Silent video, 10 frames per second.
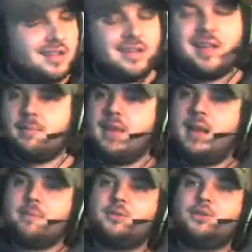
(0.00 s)
hit me
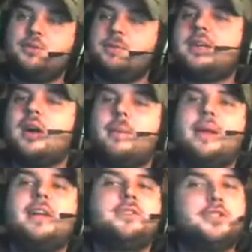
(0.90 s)
up, shoot me a
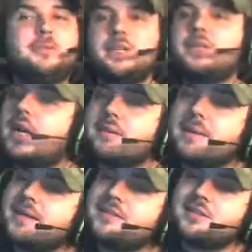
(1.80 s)
comment, shoot me a direct
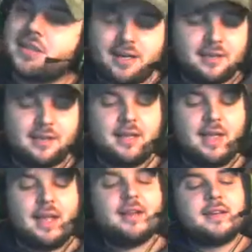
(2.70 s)
message, anything,
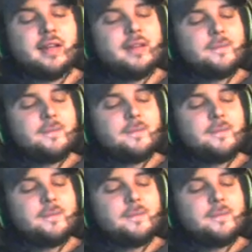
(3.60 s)
and